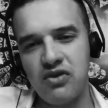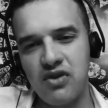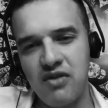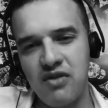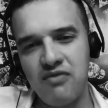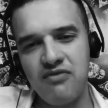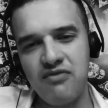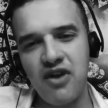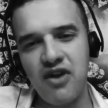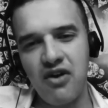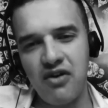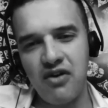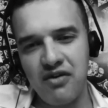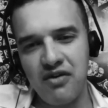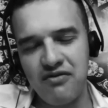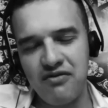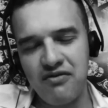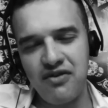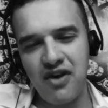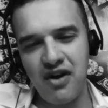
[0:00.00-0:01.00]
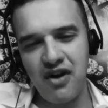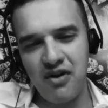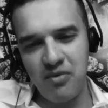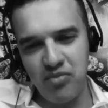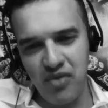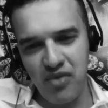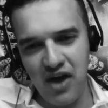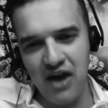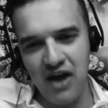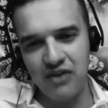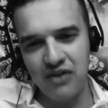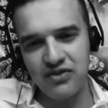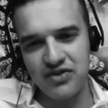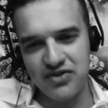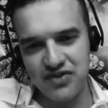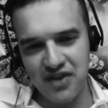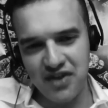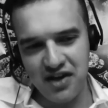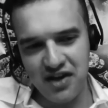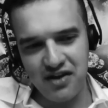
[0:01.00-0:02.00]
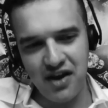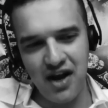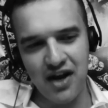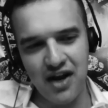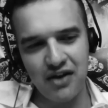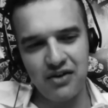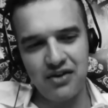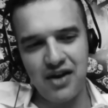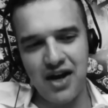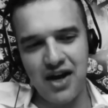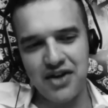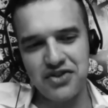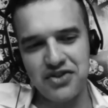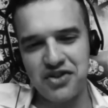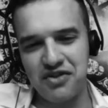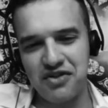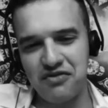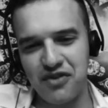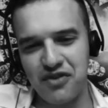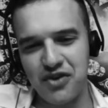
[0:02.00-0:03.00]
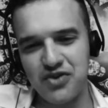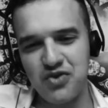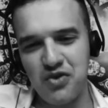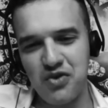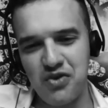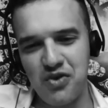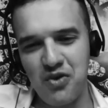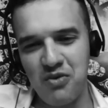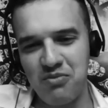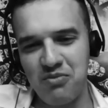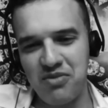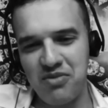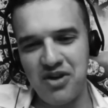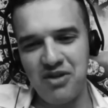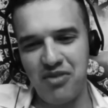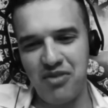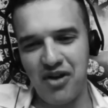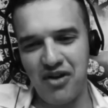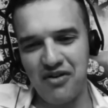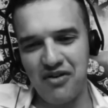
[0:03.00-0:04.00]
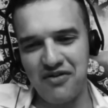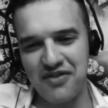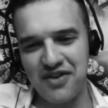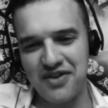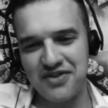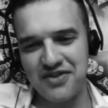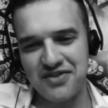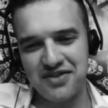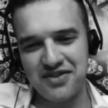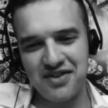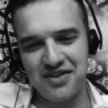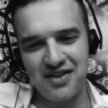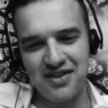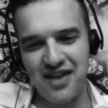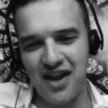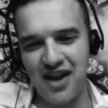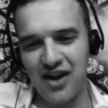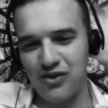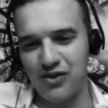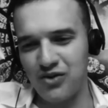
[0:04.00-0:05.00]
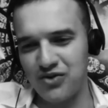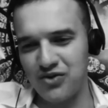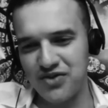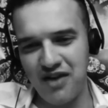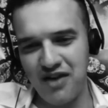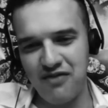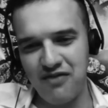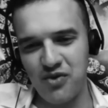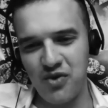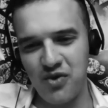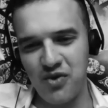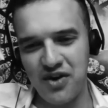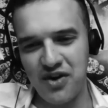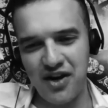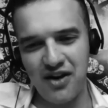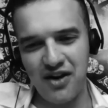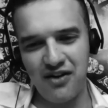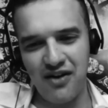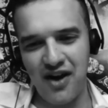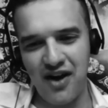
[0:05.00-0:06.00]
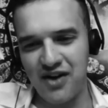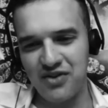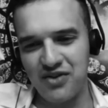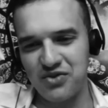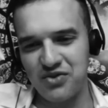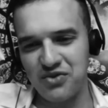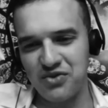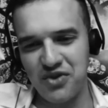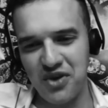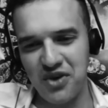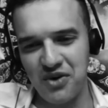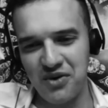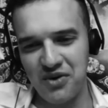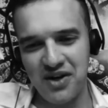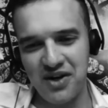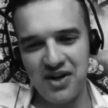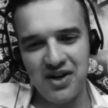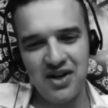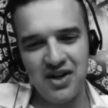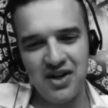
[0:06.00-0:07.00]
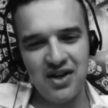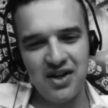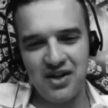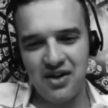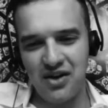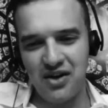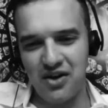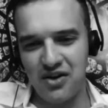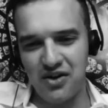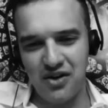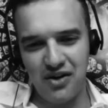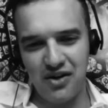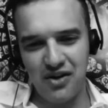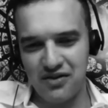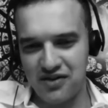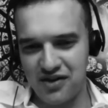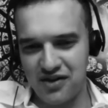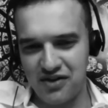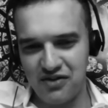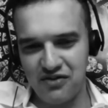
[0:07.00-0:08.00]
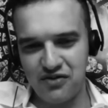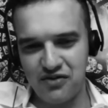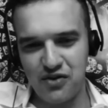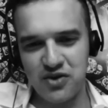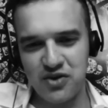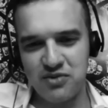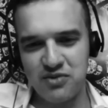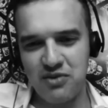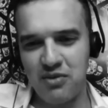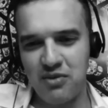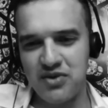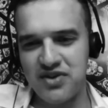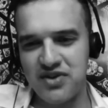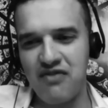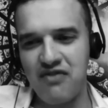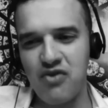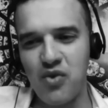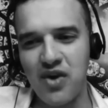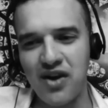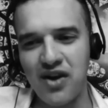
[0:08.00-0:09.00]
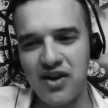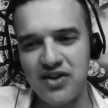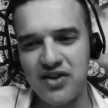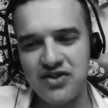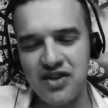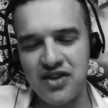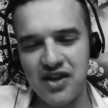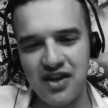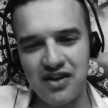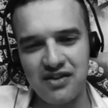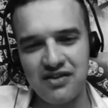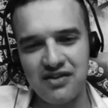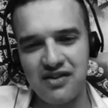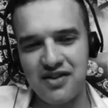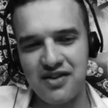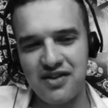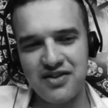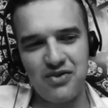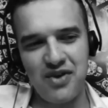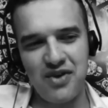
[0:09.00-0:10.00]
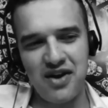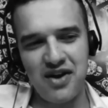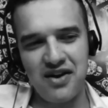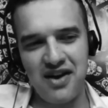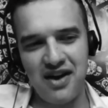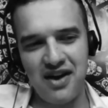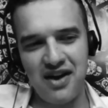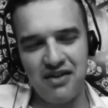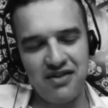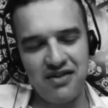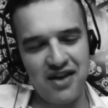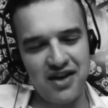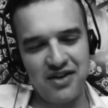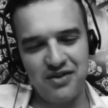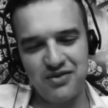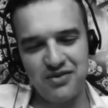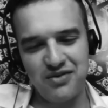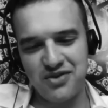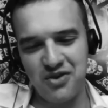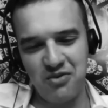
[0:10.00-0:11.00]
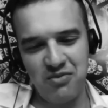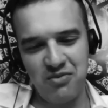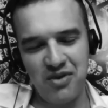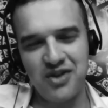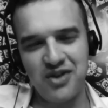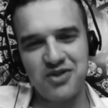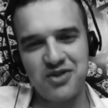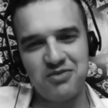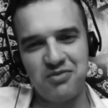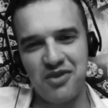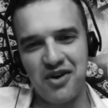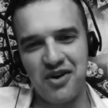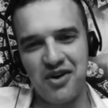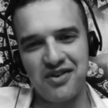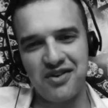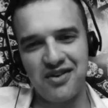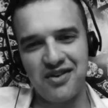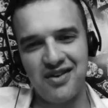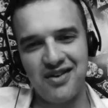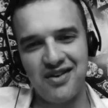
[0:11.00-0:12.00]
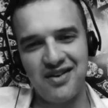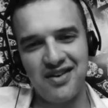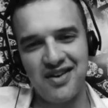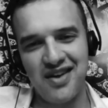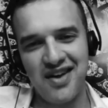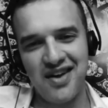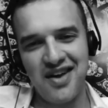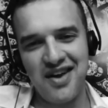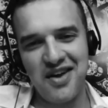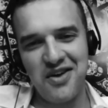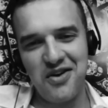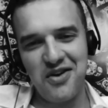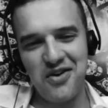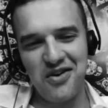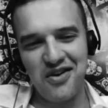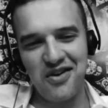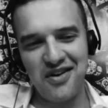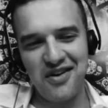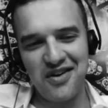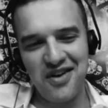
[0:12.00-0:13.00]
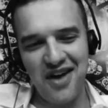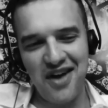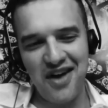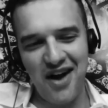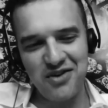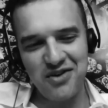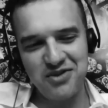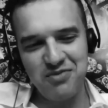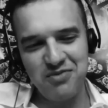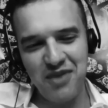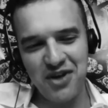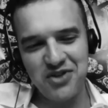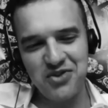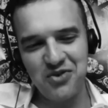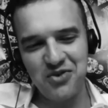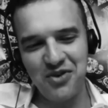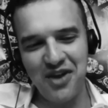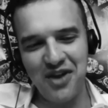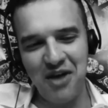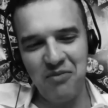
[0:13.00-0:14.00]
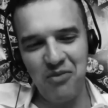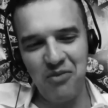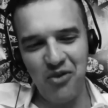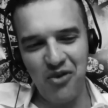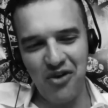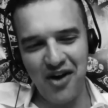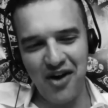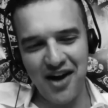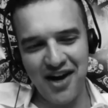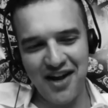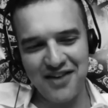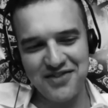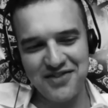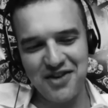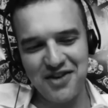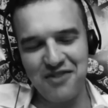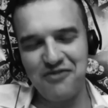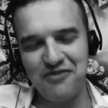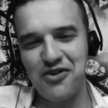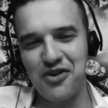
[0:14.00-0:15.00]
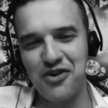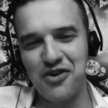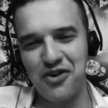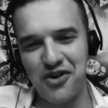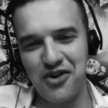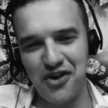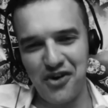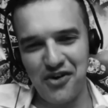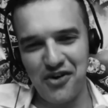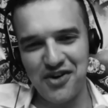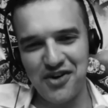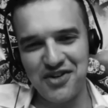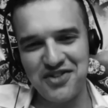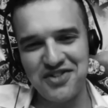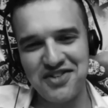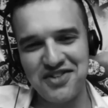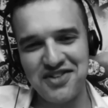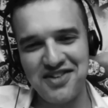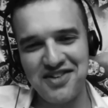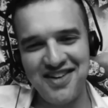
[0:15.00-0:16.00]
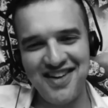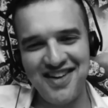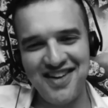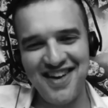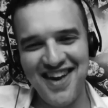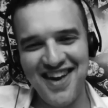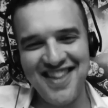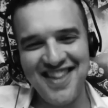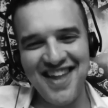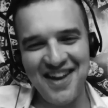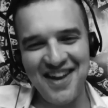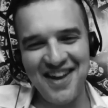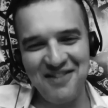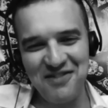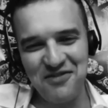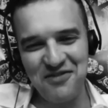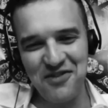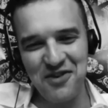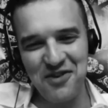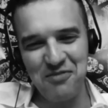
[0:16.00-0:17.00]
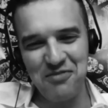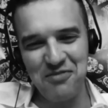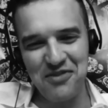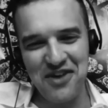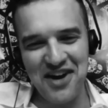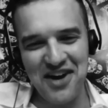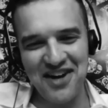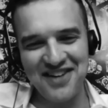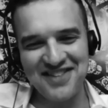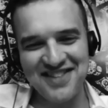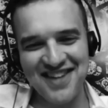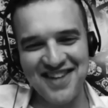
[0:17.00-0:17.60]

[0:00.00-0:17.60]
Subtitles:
And I'm very, very proud to say that I could actually converse with you and be a part of this. And that includes everyone here, Andrew, Noah, all the Ether Force members, everyone listening to this right now. Thank you so much, Mark. I respect you a lot more, I got to say, for your courage than even for your brains.